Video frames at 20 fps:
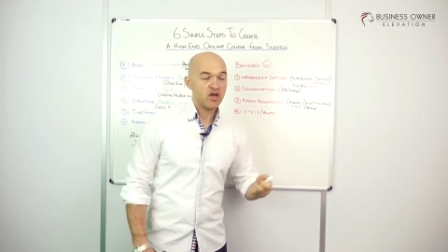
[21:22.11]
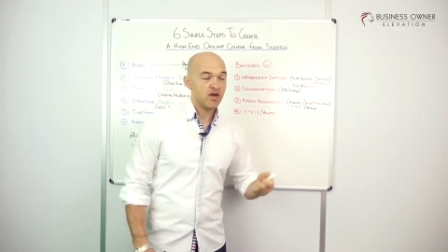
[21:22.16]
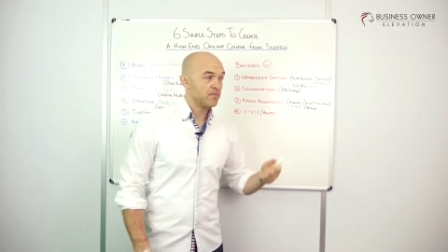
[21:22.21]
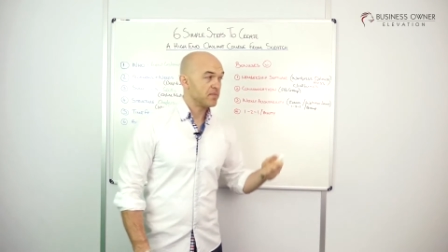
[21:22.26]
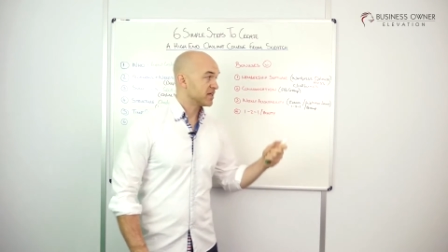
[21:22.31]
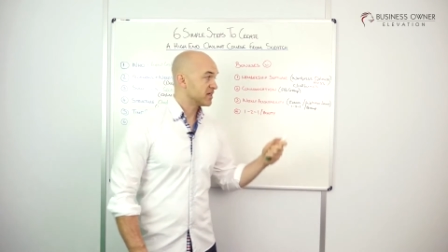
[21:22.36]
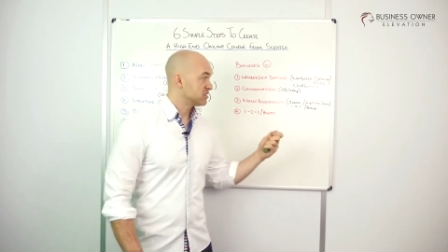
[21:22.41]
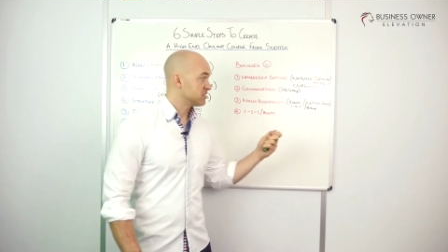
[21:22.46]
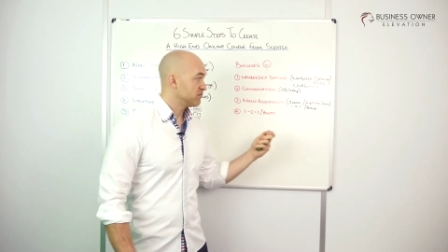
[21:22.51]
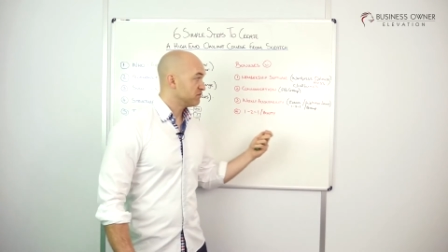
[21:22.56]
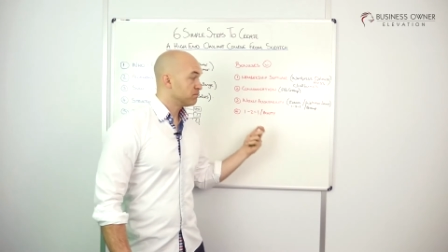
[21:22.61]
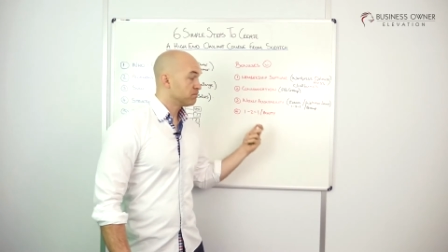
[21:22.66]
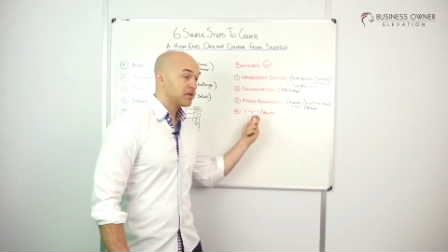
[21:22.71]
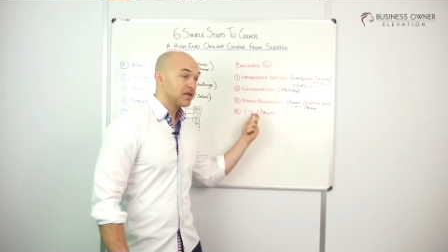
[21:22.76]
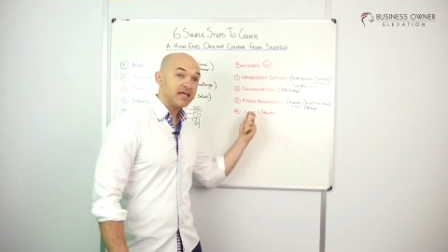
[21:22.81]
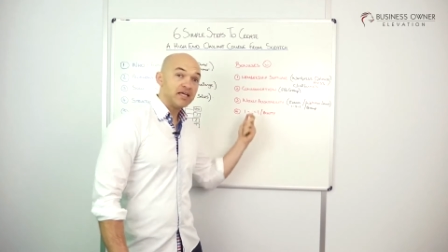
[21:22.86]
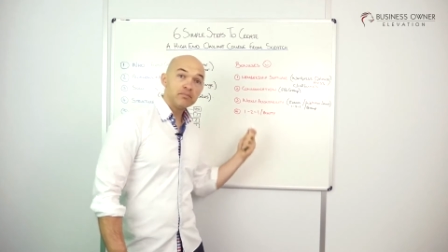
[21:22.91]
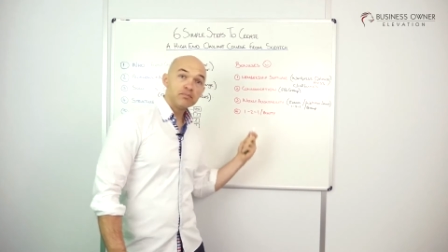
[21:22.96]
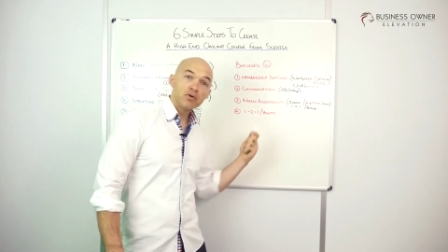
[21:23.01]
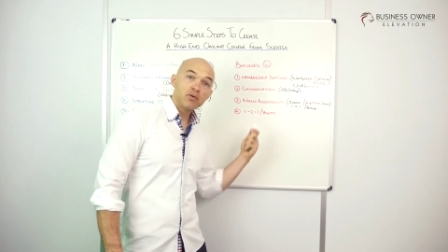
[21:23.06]
because if
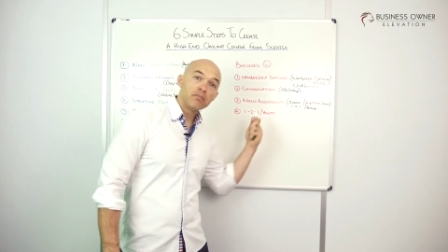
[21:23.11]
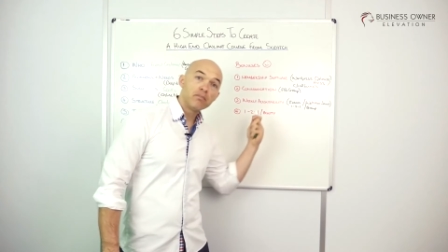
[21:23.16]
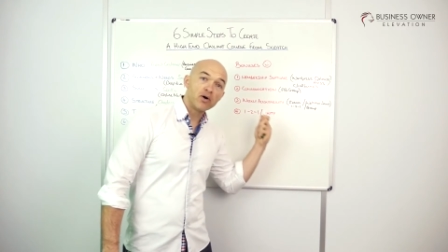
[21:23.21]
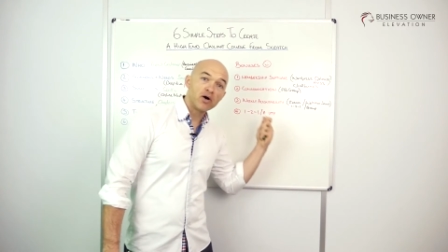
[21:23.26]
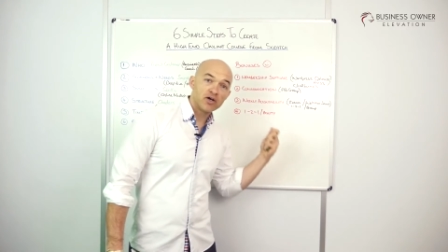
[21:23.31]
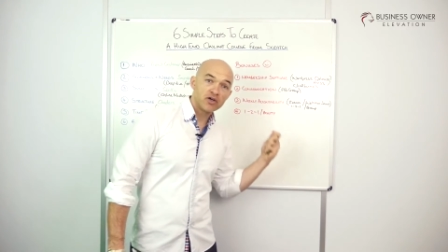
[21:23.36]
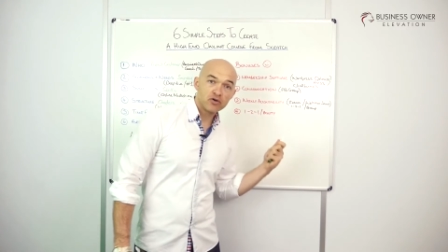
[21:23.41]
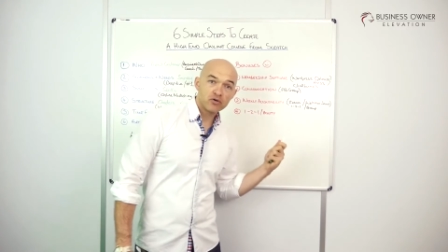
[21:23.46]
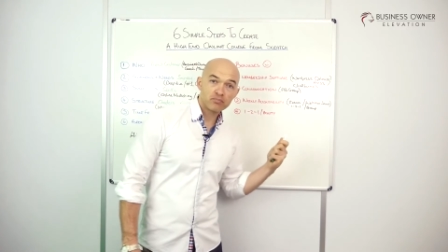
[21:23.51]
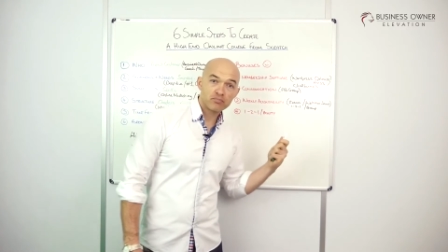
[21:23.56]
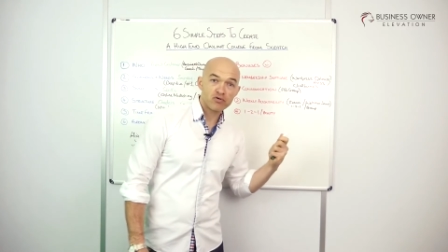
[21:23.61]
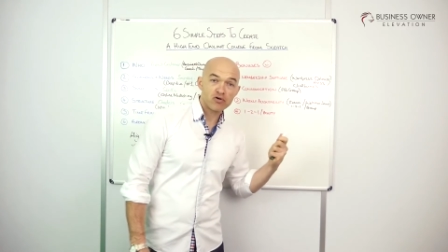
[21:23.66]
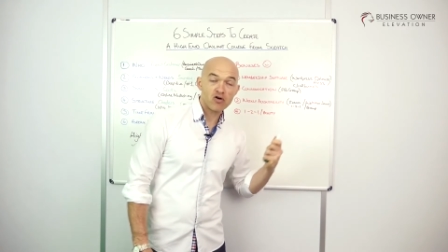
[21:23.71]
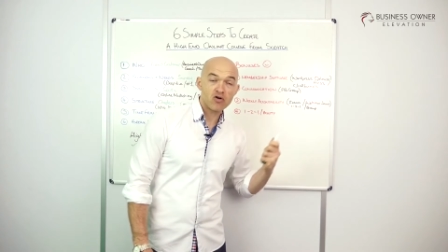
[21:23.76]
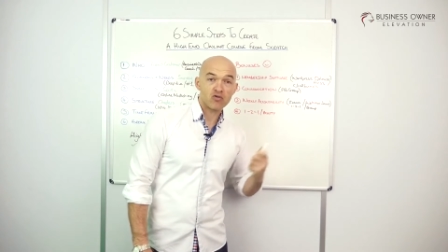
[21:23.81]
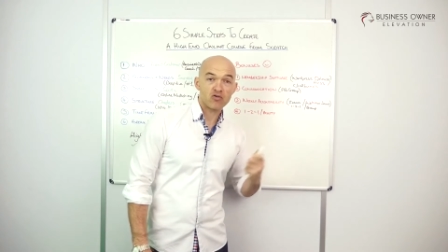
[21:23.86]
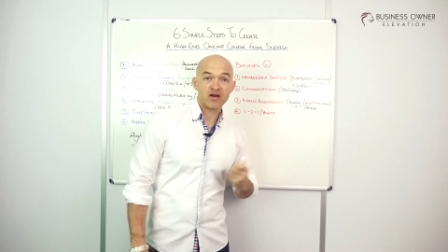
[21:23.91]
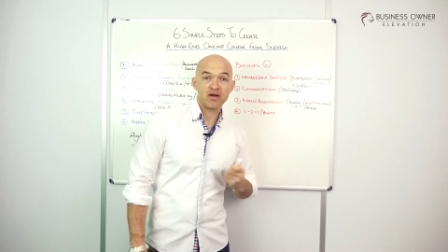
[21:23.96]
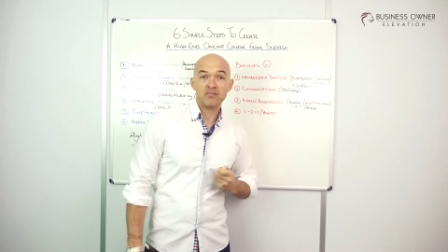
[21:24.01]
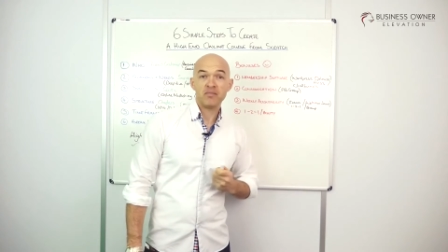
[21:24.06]
people buy your
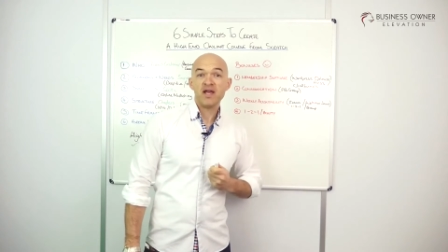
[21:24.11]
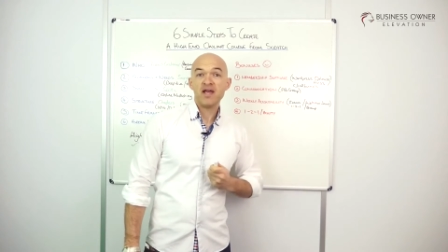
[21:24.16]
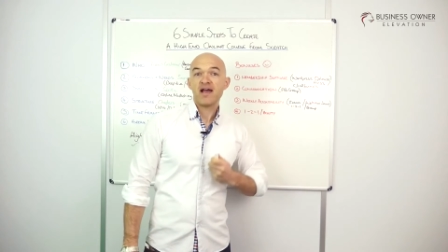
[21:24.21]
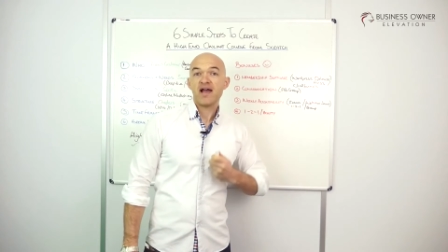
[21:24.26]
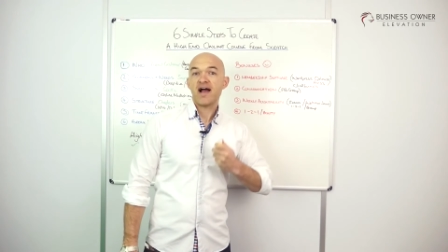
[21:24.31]
program